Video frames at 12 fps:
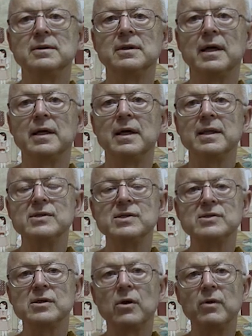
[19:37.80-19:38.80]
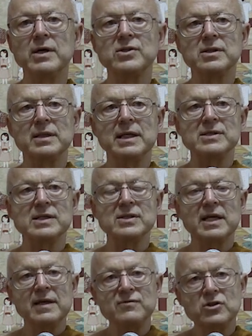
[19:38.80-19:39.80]
Okay. This is a question that he says
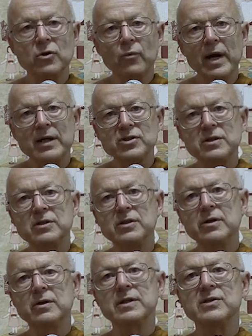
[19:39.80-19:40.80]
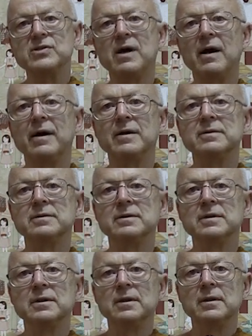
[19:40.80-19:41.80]
gives direction to your desire.
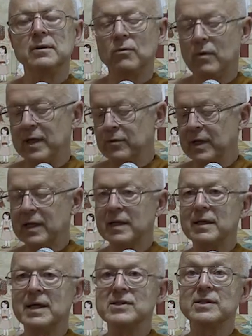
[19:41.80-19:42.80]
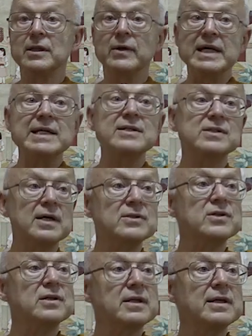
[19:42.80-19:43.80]
One recognizing there is
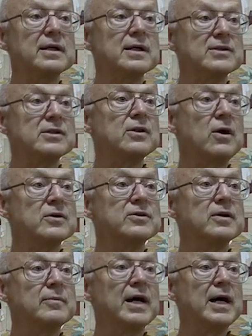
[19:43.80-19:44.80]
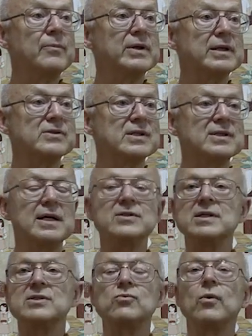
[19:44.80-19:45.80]
such a thing as long-term happiness. It's not
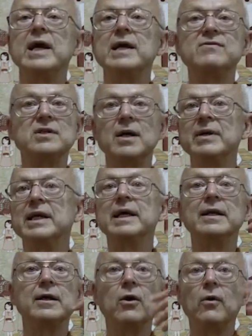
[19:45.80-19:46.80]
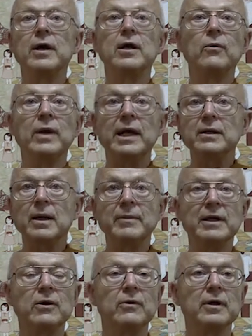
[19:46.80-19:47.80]
just waves coming in and going away and
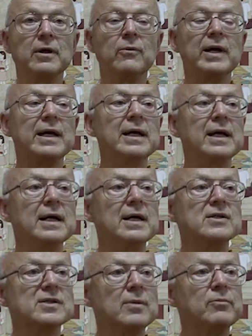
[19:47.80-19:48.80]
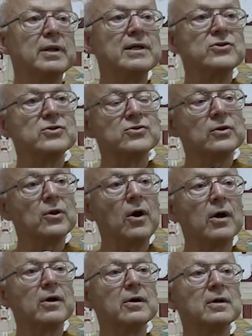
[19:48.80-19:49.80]
coming and going away. Some pleasures are
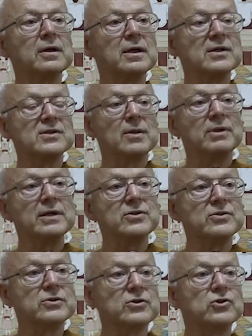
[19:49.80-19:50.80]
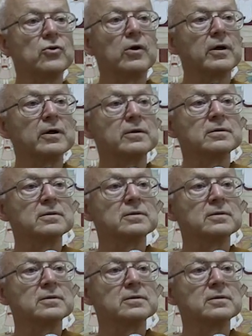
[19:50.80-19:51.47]
longer, some pleasures are shorter.